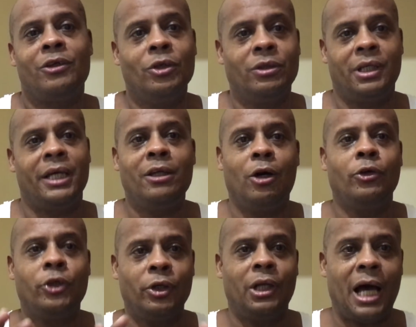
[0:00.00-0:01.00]
They know
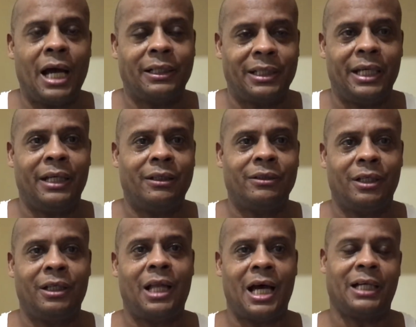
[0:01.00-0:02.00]
you're locked down.
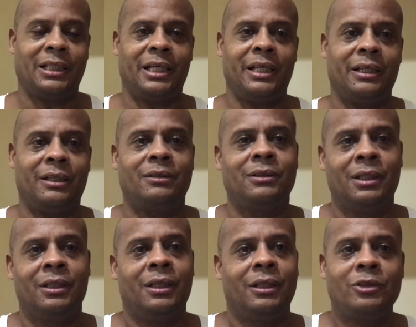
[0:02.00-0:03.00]
They're locked down.
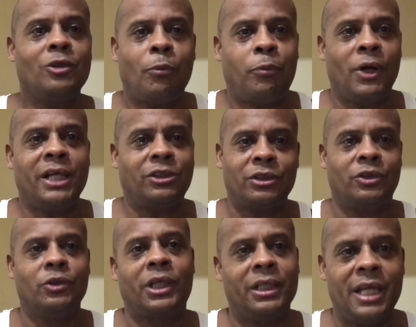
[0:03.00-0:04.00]
There's no pressure
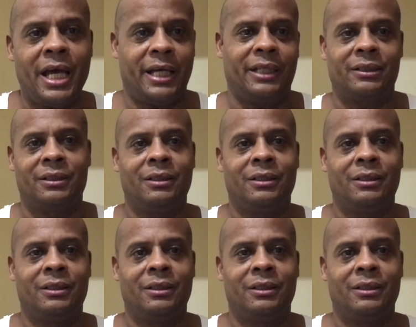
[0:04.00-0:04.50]
to connect.